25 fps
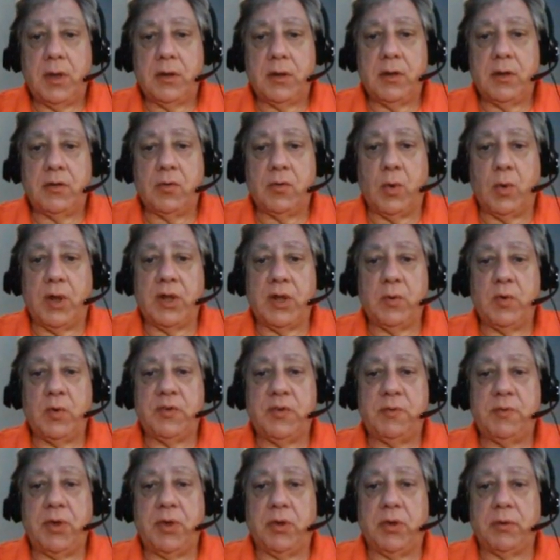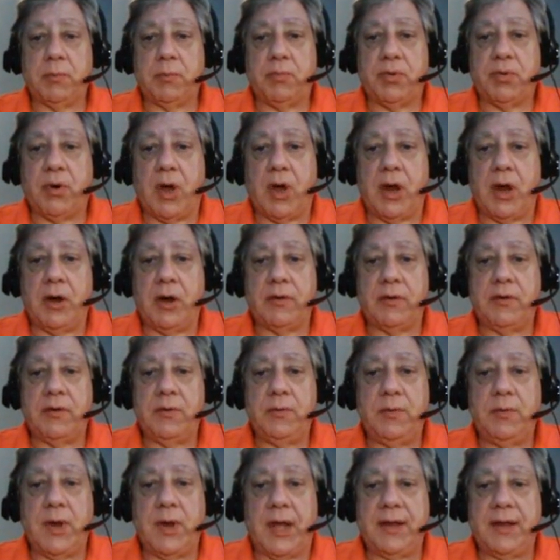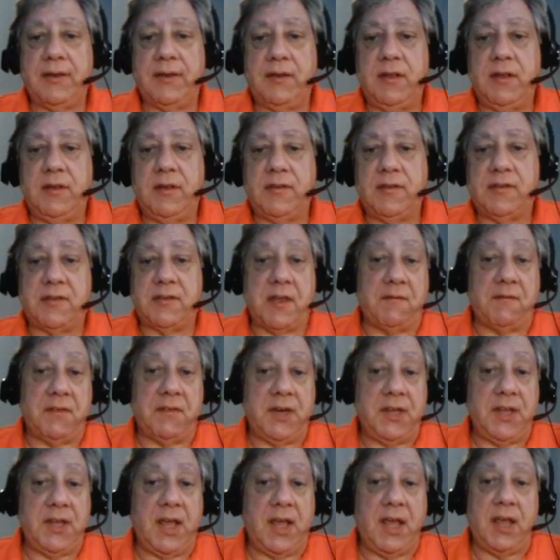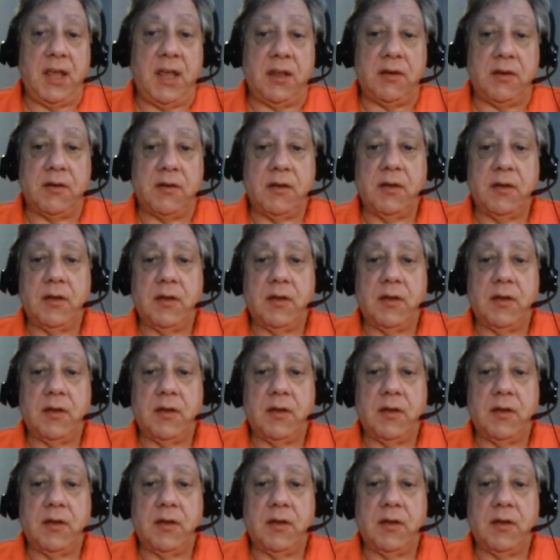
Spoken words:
the dwelling was built prior to 1978.